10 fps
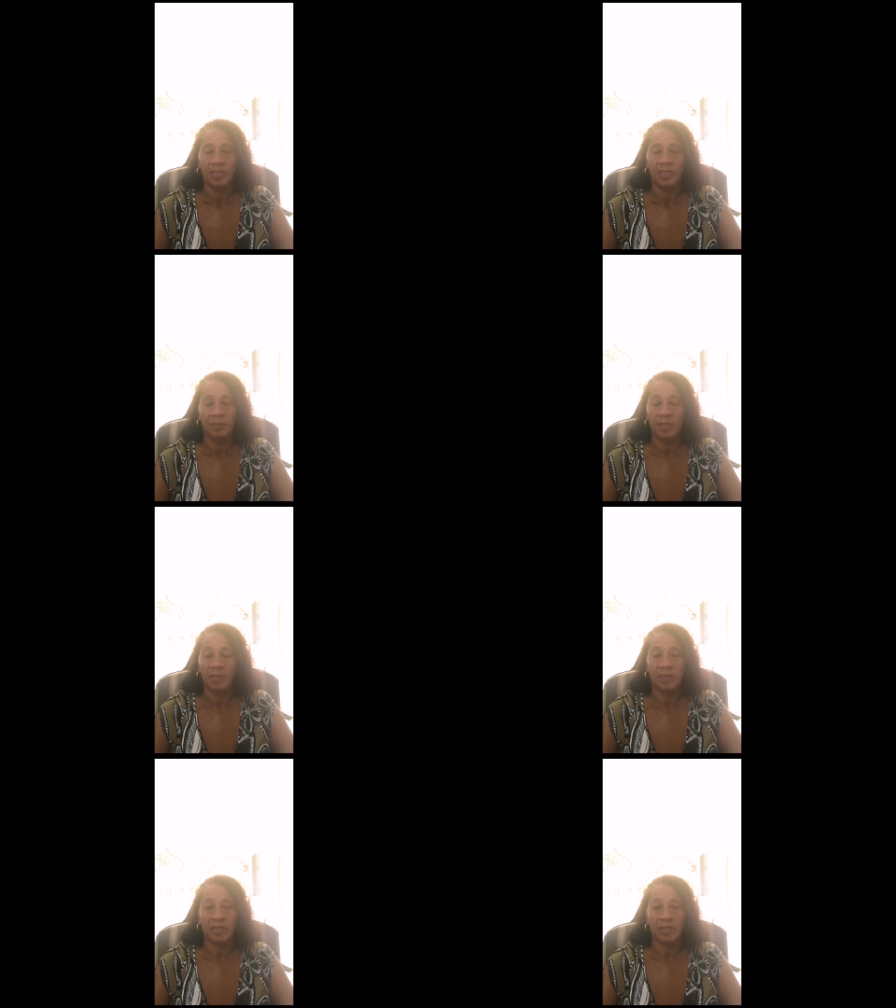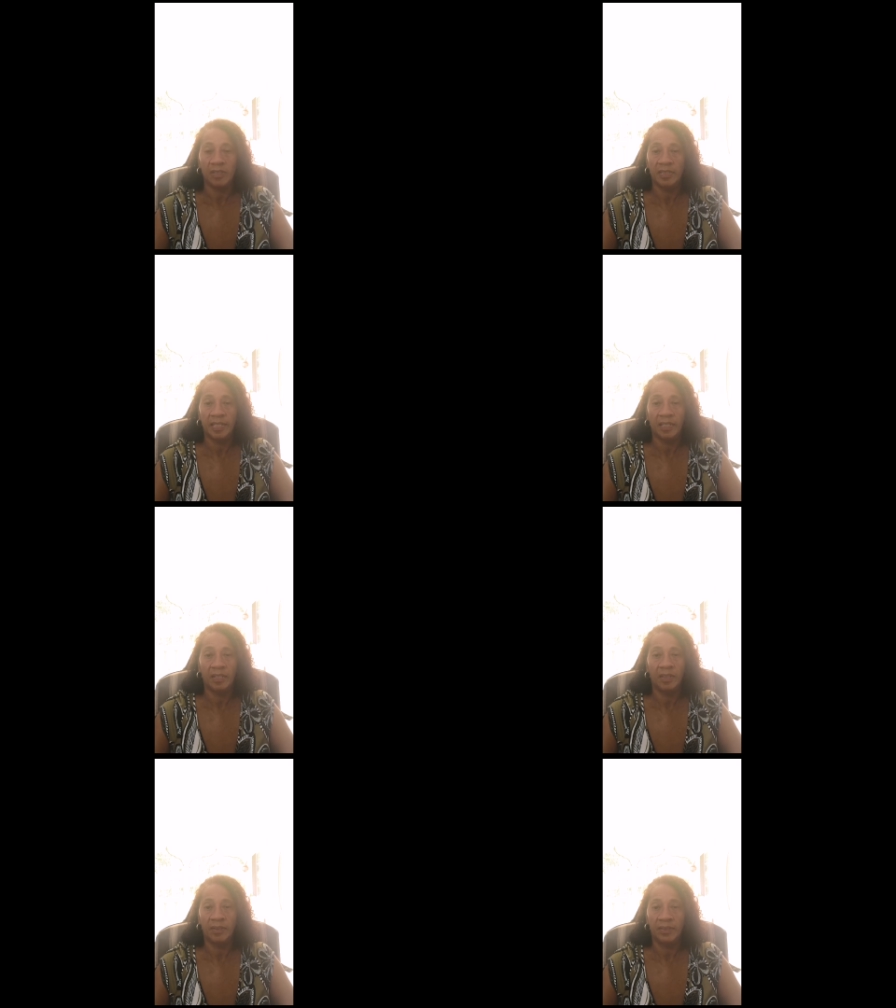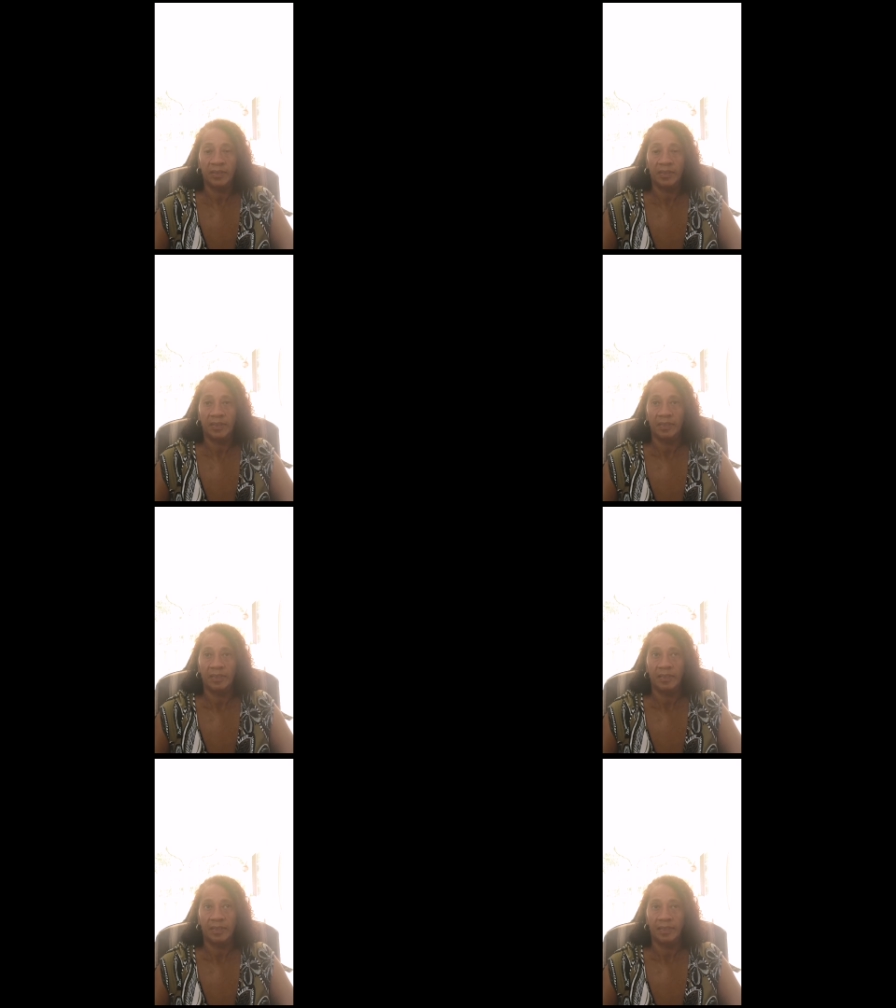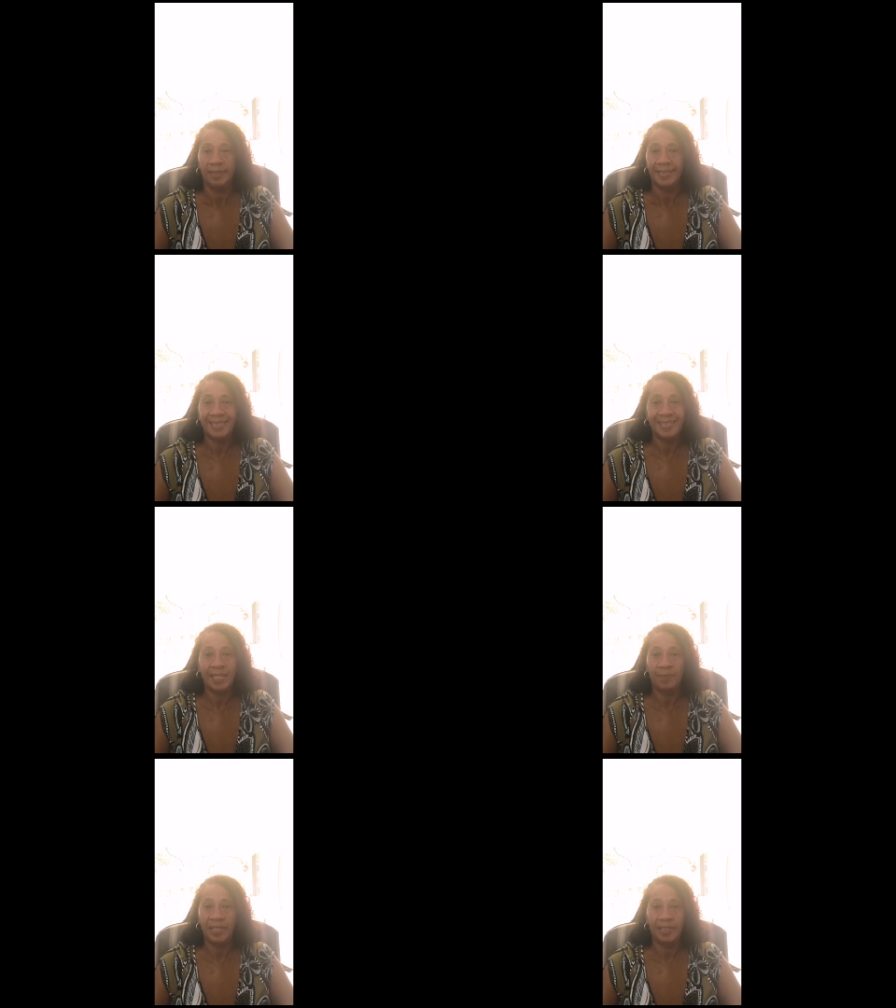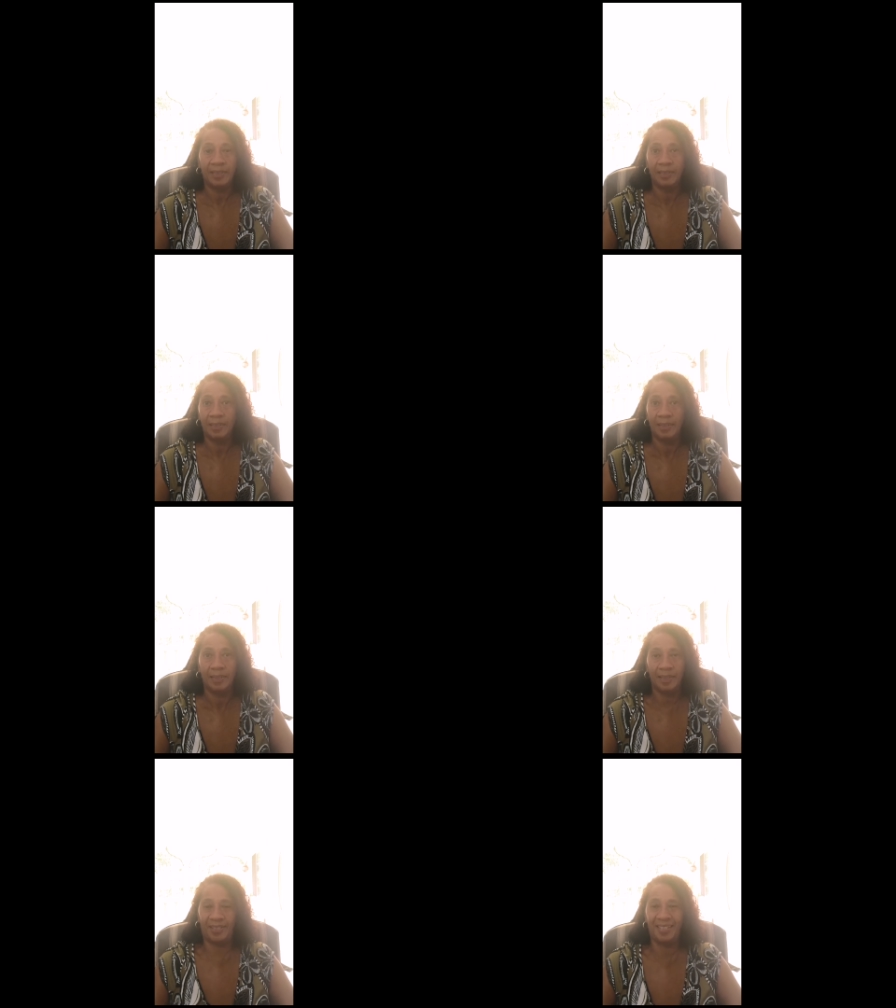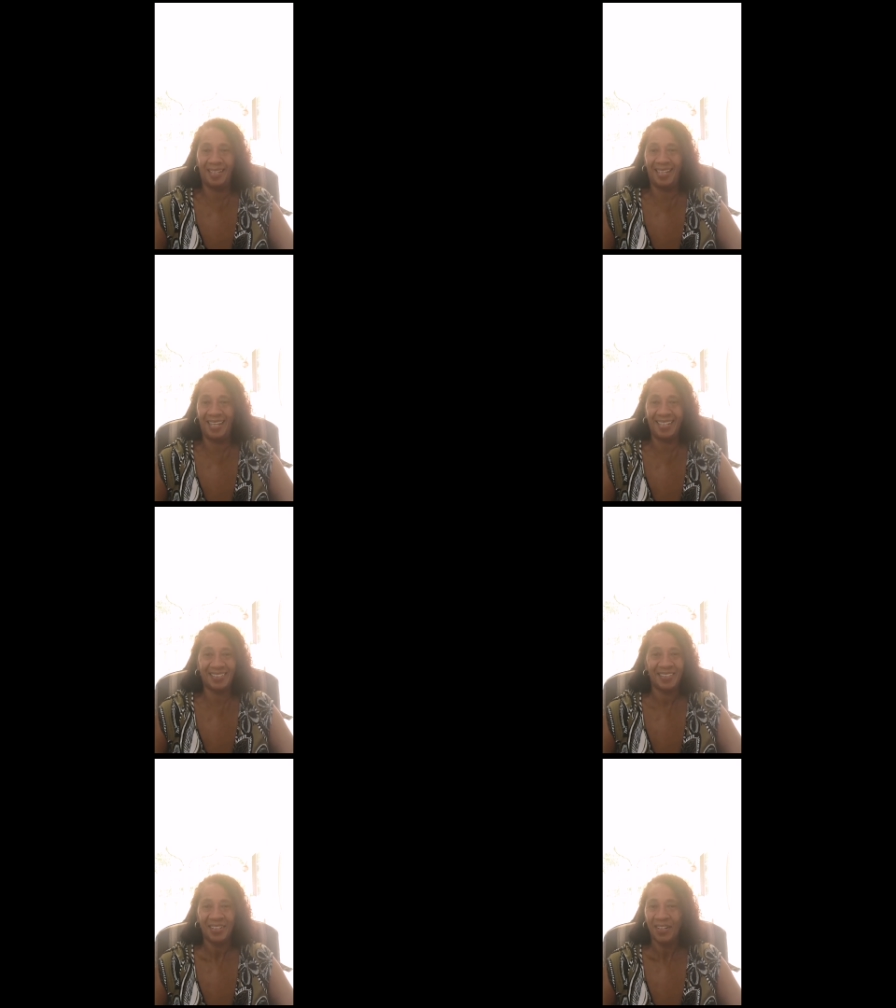and in my heart I just said, God, step in. I said,